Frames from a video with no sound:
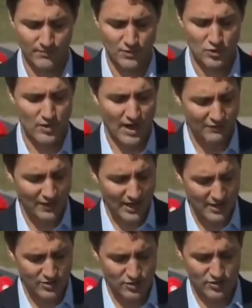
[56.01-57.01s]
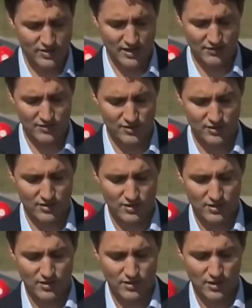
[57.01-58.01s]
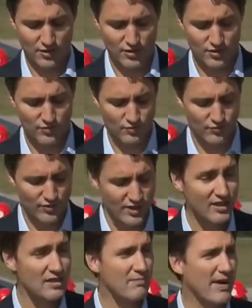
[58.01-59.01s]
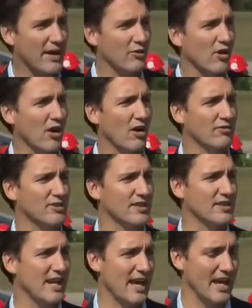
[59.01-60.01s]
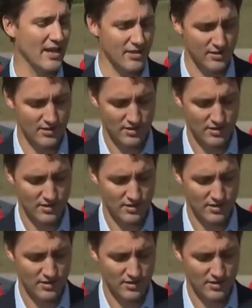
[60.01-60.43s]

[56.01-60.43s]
So you have to ask yourselves, are you really better off today